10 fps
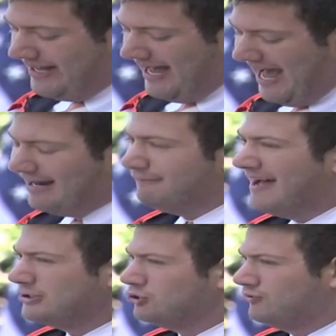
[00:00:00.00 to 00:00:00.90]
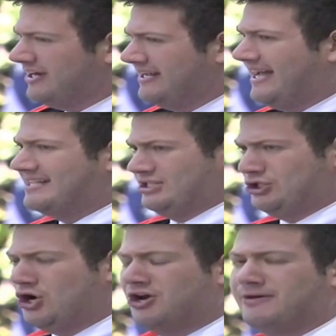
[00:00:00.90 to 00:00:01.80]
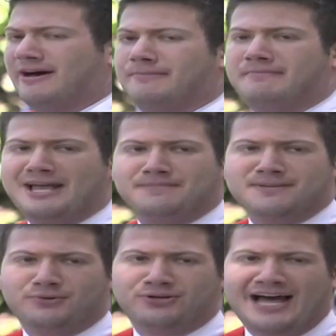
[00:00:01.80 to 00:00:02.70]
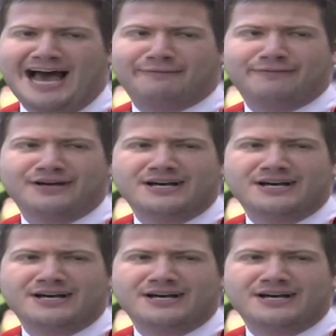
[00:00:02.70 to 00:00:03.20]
And if that training hasn't taught him how to make people laugh,